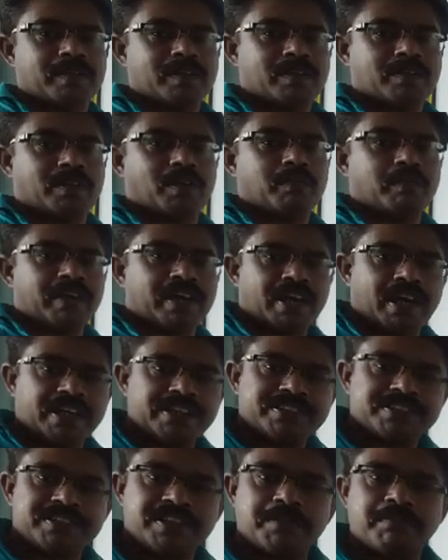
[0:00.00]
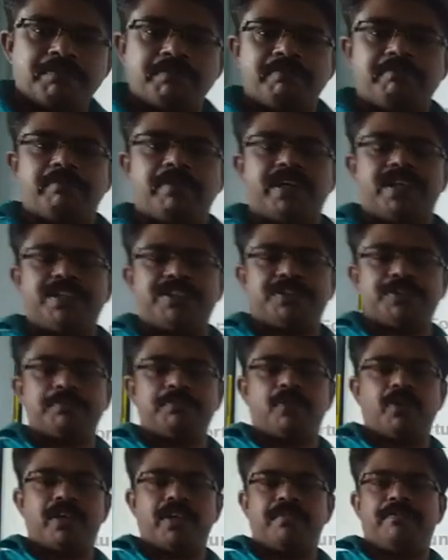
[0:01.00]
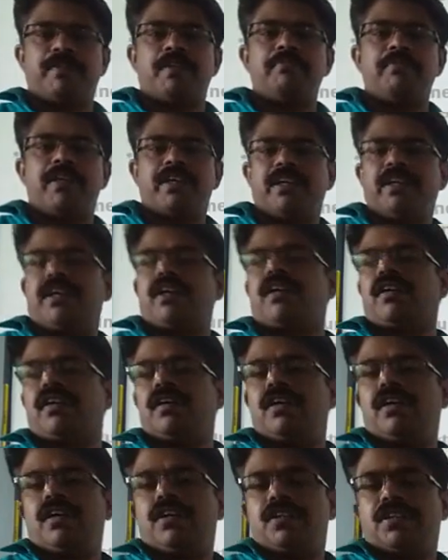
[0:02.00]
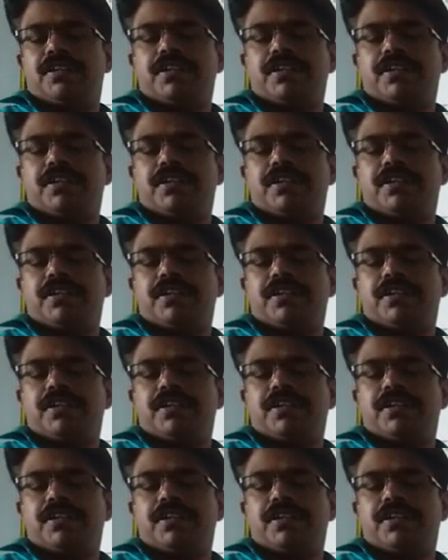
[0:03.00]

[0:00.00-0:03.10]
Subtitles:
Now when I say man is mortal from here,